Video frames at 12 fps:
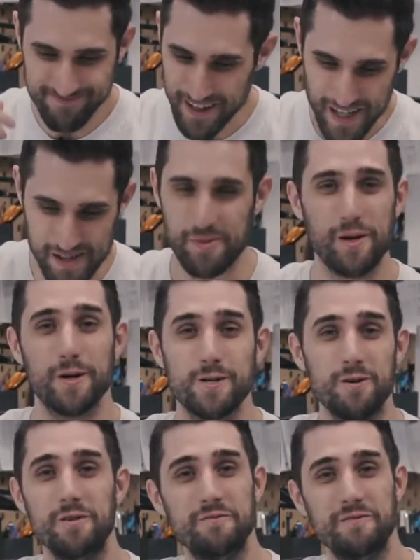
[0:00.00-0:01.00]
I'm going to
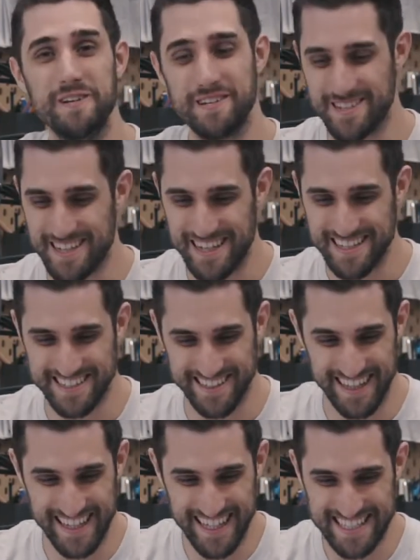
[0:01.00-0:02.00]
show you the features here,
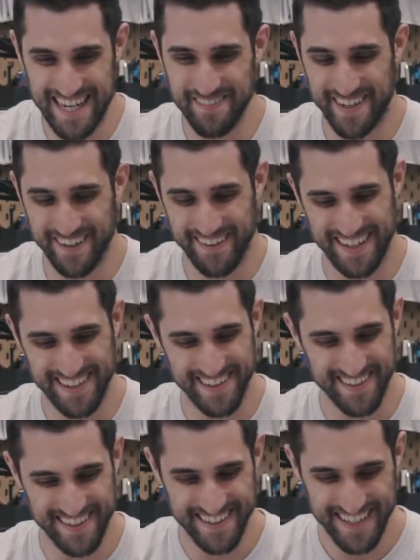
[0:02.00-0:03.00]
so let's have a quick
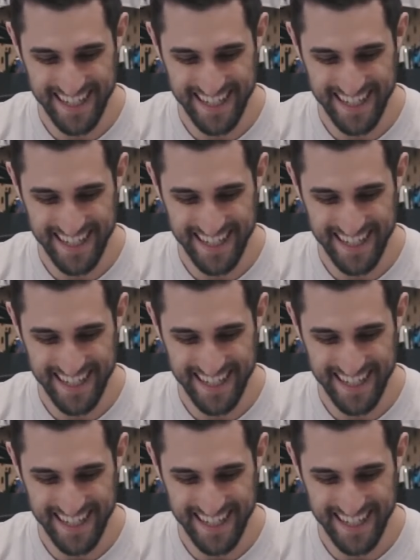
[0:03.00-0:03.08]
look.